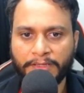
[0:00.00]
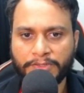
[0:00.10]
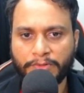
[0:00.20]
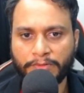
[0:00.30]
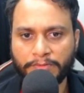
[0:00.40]

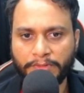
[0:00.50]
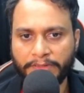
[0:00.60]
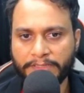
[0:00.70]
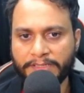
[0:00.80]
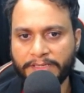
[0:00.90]
So
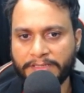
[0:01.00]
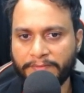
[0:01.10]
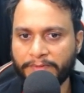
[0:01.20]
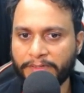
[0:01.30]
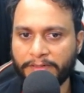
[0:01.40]
in this case,
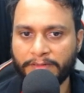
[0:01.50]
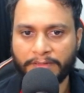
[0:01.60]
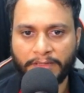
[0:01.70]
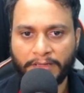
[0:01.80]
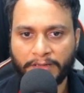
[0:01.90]
if the
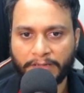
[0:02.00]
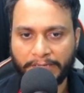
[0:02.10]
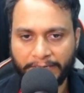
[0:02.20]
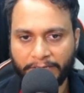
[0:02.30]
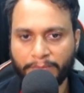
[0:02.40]

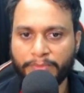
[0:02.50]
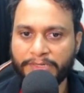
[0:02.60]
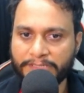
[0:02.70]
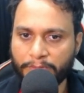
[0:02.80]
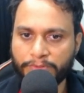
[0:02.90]
current
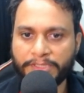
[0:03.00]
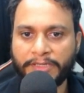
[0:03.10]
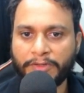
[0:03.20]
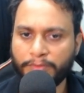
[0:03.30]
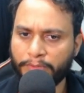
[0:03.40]
number is
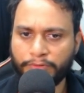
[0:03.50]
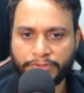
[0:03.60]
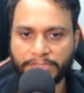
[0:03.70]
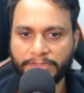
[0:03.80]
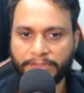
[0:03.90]
outside of
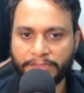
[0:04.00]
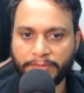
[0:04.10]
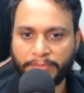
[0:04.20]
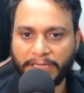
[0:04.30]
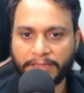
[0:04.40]
bound, just
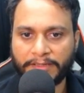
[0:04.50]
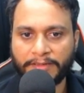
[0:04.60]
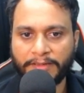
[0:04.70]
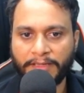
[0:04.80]
return back.